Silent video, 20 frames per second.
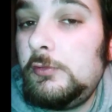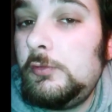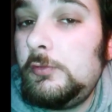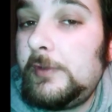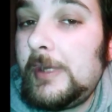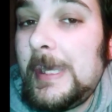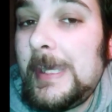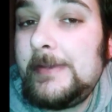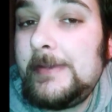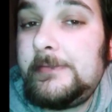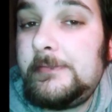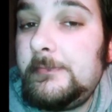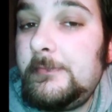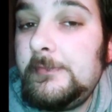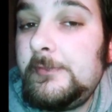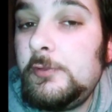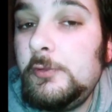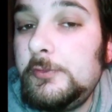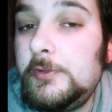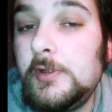In
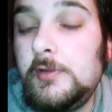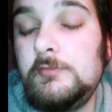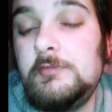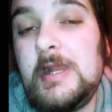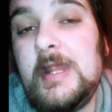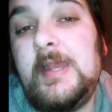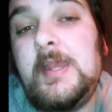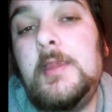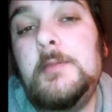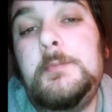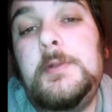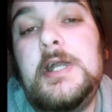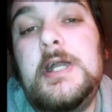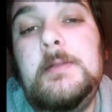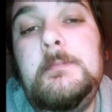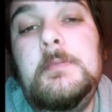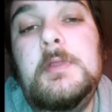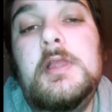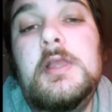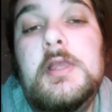America it's called
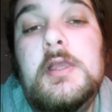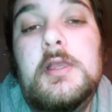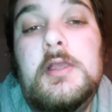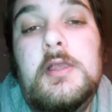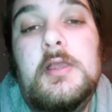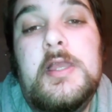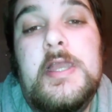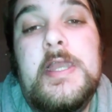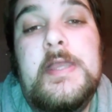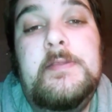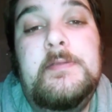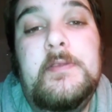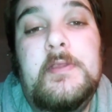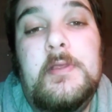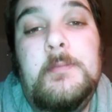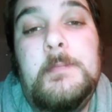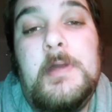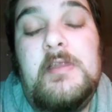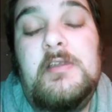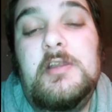Ativan. I was
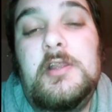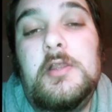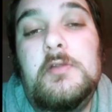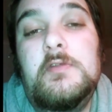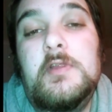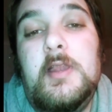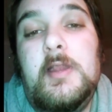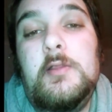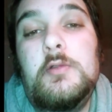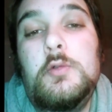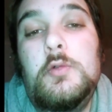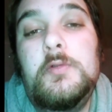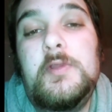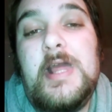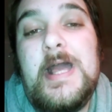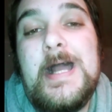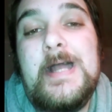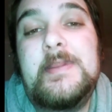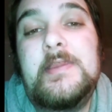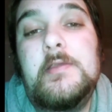on that, so
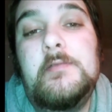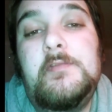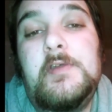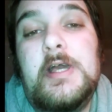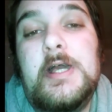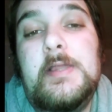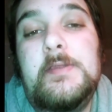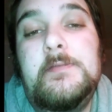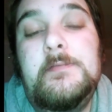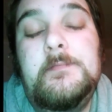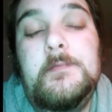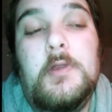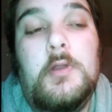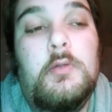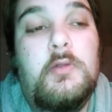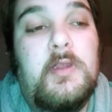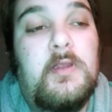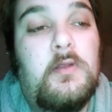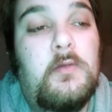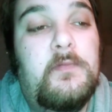I crossed over to
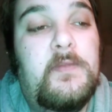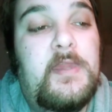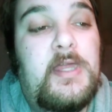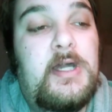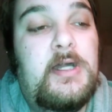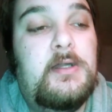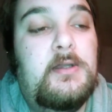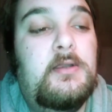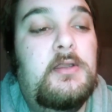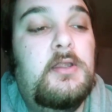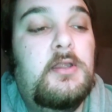diazepam.